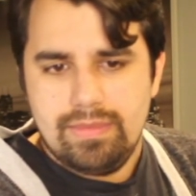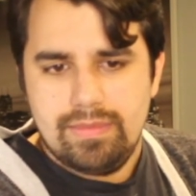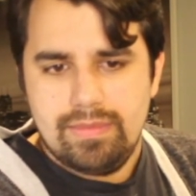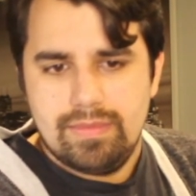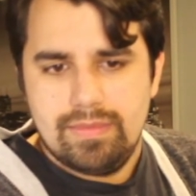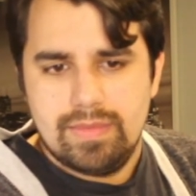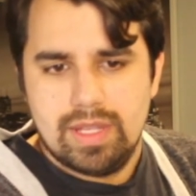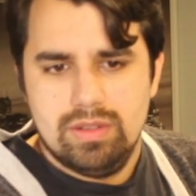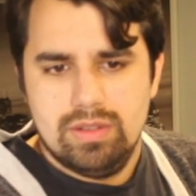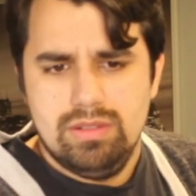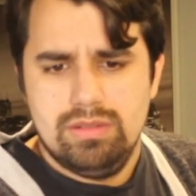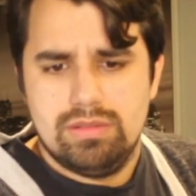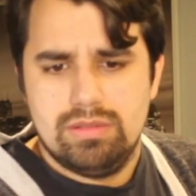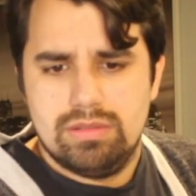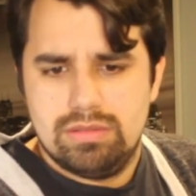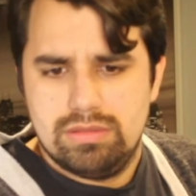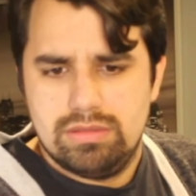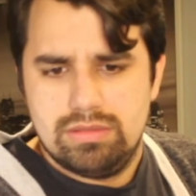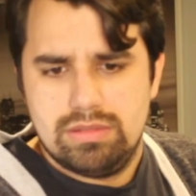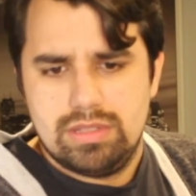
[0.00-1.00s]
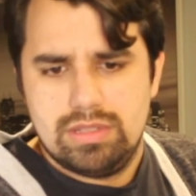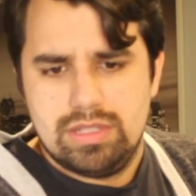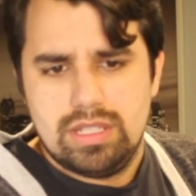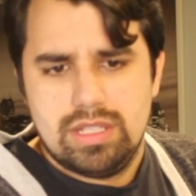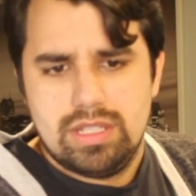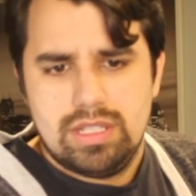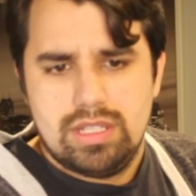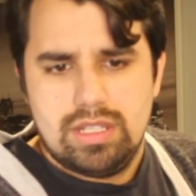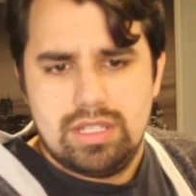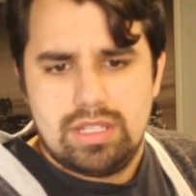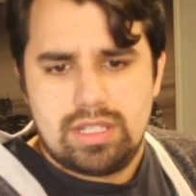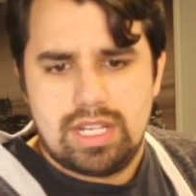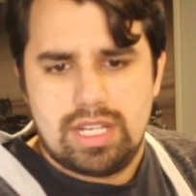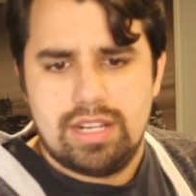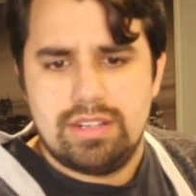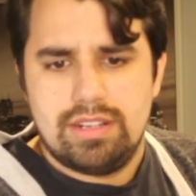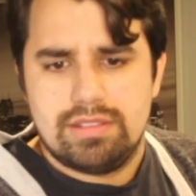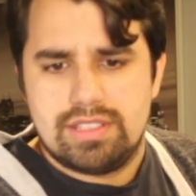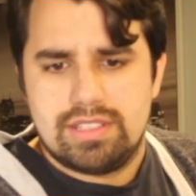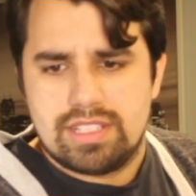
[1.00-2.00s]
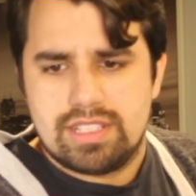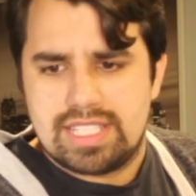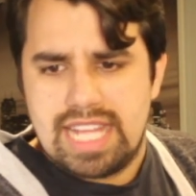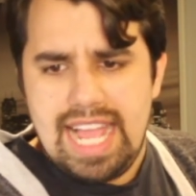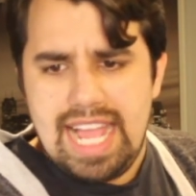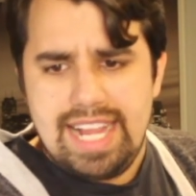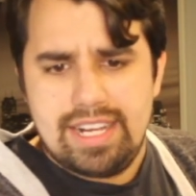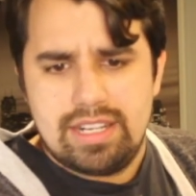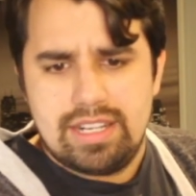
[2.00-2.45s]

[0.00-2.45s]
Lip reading: Ooh. Gyarados looks tired.